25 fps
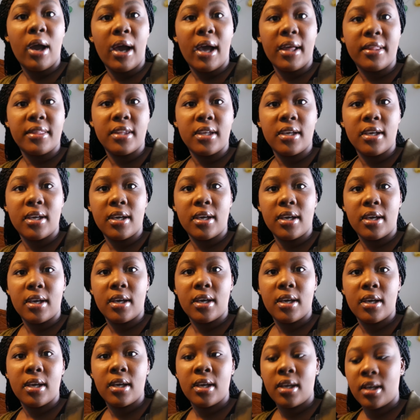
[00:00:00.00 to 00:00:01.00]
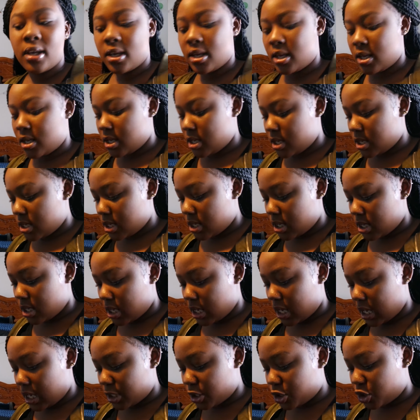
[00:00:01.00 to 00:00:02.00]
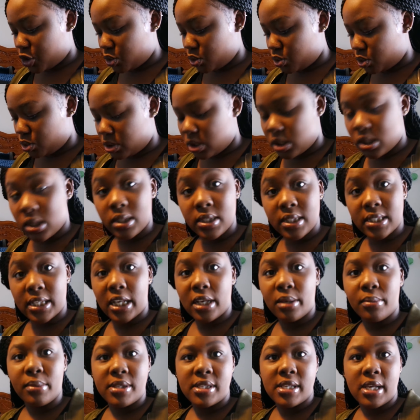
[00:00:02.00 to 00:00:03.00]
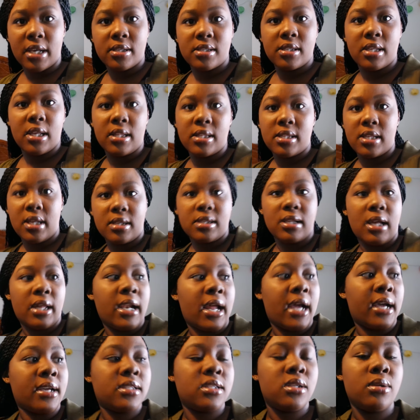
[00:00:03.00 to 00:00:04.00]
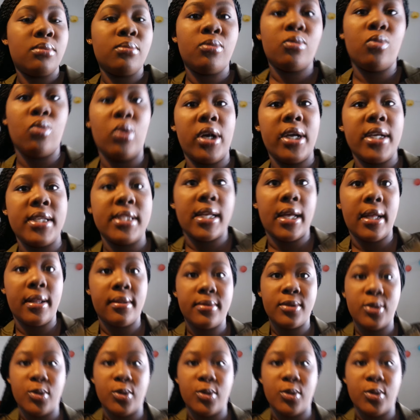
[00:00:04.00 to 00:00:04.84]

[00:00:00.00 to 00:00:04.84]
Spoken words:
I think I should send him a text and ask him where he's at.